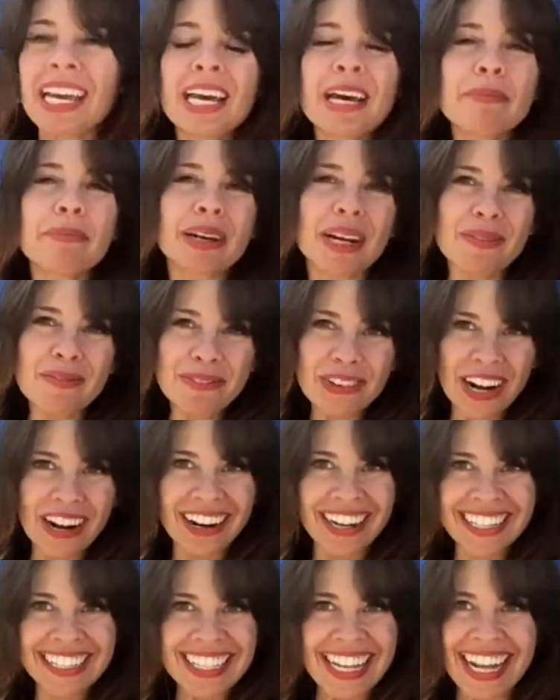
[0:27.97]
but I'm very
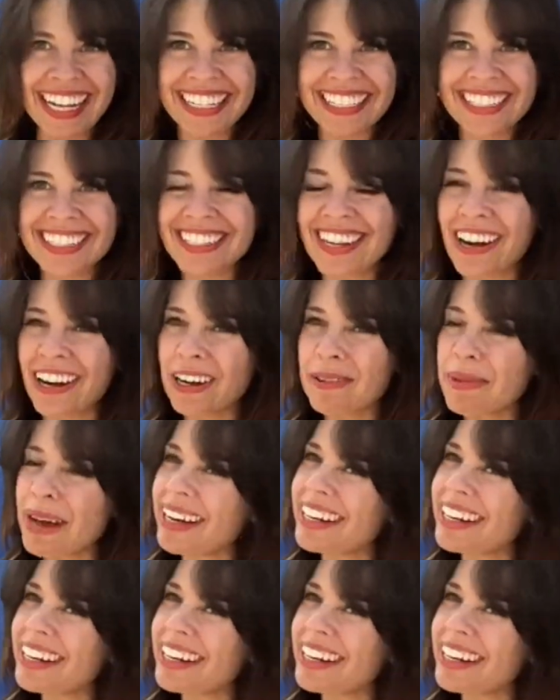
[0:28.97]
excited to talk about